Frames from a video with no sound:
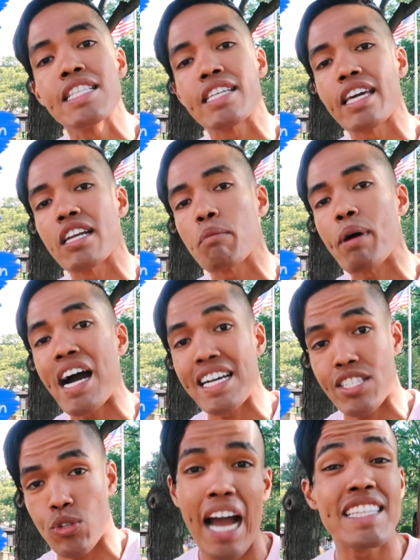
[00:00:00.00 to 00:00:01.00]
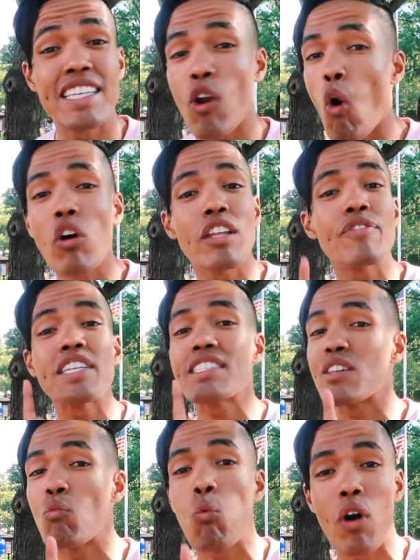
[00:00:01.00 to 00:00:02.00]
to get it apostille. I did all of this
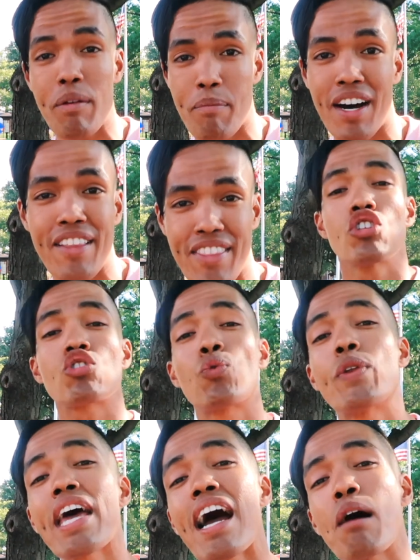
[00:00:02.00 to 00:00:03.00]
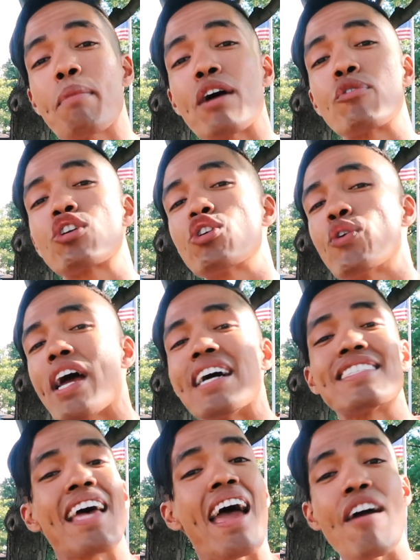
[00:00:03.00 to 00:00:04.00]
in one month. So now my recruiter
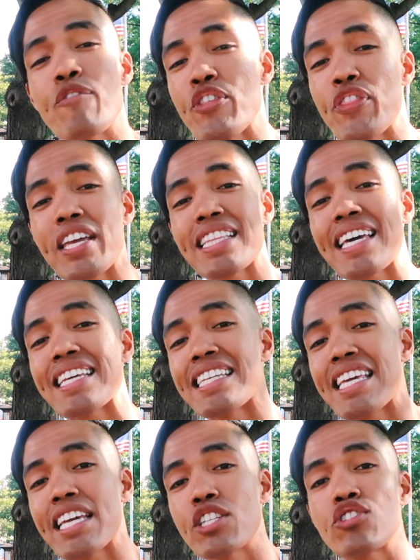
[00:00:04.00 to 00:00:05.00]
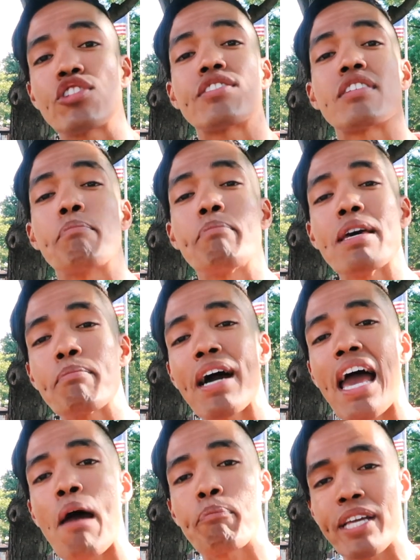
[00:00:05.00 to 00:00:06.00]
has everything that he needs to submit my
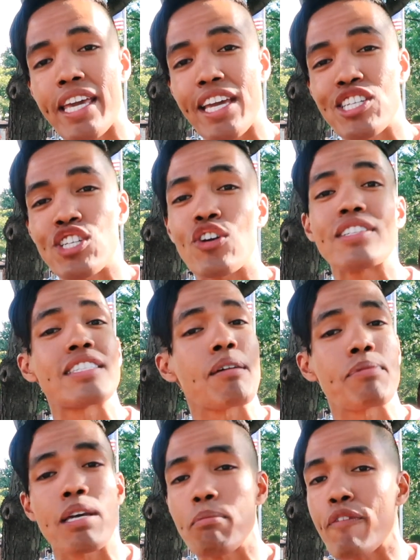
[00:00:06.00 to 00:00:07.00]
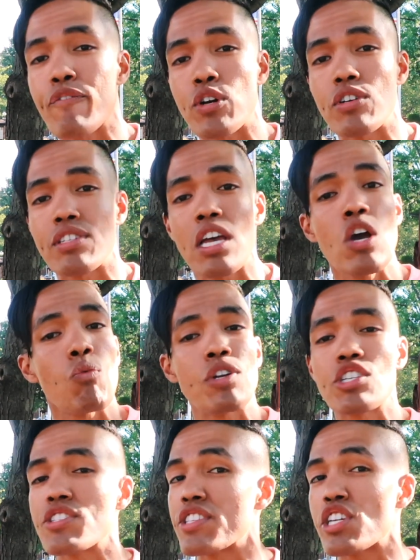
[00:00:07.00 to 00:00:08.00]
application on September 1st,
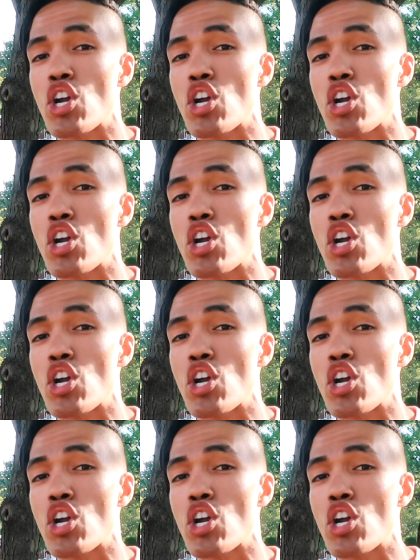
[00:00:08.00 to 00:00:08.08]
which is the